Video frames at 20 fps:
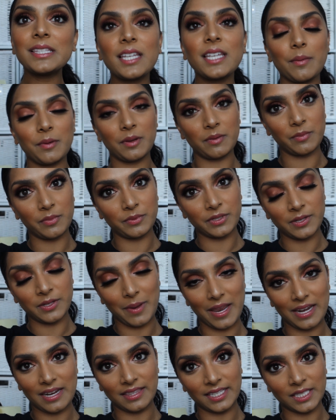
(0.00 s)
Basically, I've been
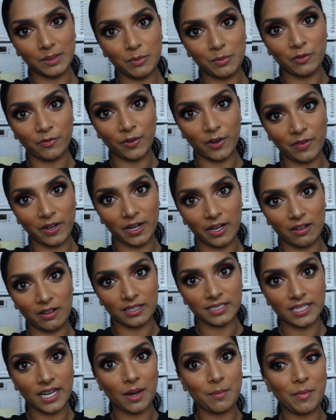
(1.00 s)
debating this move for a very
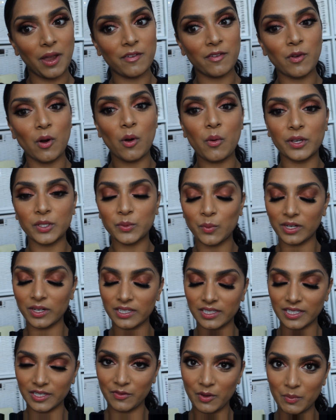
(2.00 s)
long time. I've always
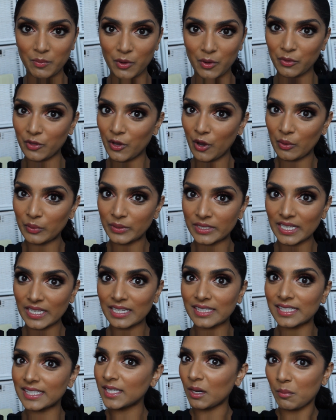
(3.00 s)
wanted to live in both coasts
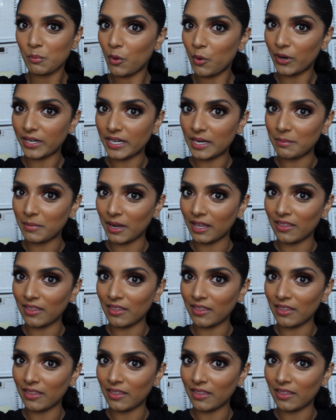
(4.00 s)
at some point in